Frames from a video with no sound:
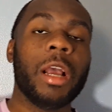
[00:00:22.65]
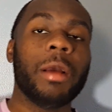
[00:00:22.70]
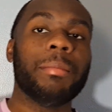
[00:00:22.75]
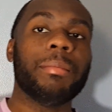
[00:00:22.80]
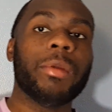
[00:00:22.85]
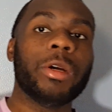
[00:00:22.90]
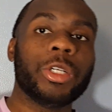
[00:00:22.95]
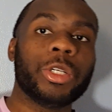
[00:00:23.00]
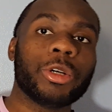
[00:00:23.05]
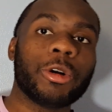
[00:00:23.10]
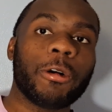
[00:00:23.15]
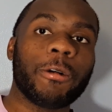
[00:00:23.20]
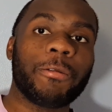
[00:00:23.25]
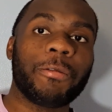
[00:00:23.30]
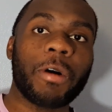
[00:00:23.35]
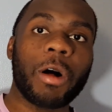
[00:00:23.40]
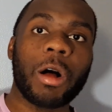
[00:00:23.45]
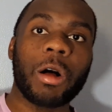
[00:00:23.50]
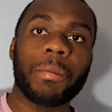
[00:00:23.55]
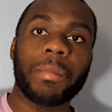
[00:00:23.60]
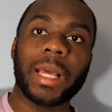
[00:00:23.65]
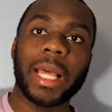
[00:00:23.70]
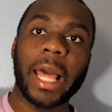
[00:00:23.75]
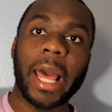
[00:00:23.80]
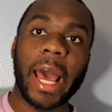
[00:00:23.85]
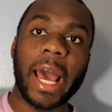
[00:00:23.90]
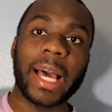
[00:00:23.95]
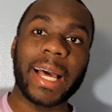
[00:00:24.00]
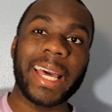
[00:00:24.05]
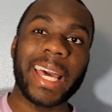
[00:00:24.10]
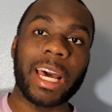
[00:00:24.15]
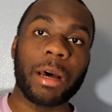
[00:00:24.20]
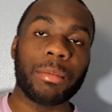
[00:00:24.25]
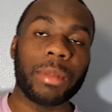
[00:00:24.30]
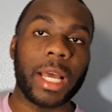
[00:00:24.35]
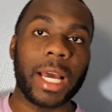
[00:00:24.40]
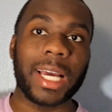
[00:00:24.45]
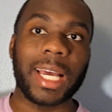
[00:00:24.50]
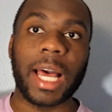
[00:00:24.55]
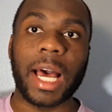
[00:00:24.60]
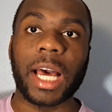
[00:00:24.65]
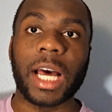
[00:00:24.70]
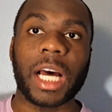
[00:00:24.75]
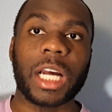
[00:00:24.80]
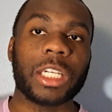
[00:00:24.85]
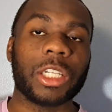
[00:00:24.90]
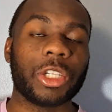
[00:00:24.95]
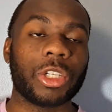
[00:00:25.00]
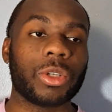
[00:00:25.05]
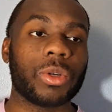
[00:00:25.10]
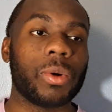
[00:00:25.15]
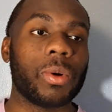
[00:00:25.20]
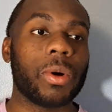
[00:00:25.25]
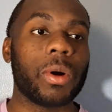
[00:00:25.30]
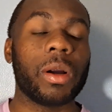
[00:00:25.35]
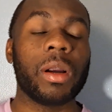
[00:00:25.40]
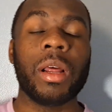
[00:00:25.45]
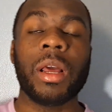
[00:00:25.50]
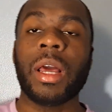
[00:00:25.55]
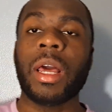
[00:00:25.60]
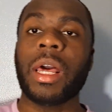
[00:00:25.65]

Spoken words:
Make sure you go follow me at Cam that guy underscore.